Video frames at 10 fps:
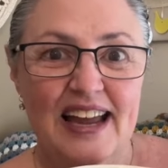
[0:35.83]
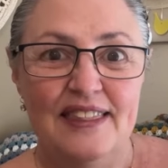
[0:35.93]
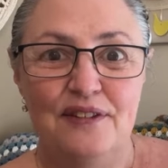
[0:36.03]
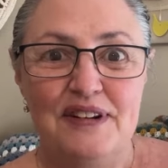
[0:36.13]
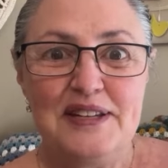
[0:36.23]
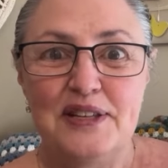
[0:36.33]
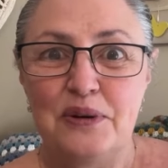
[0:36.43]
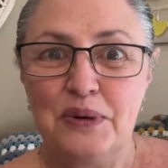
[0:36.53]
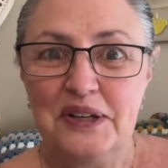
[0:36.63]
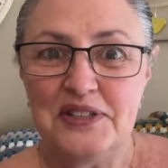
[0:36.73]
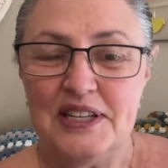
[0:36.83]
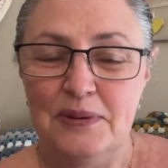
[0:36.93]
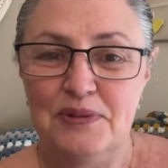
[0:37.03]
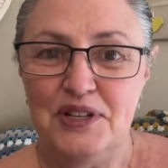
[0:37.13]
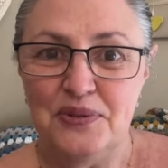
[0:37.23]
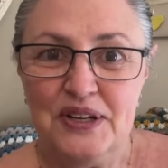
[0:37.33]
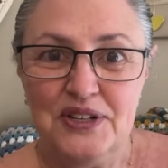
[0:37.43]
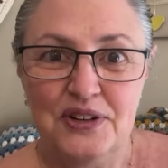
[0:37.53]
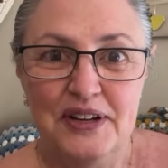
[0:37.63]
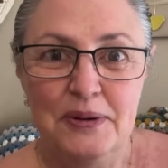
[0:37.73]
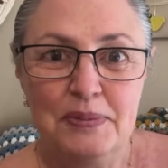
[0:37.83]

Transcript: the rest of the world seems to enjoy it,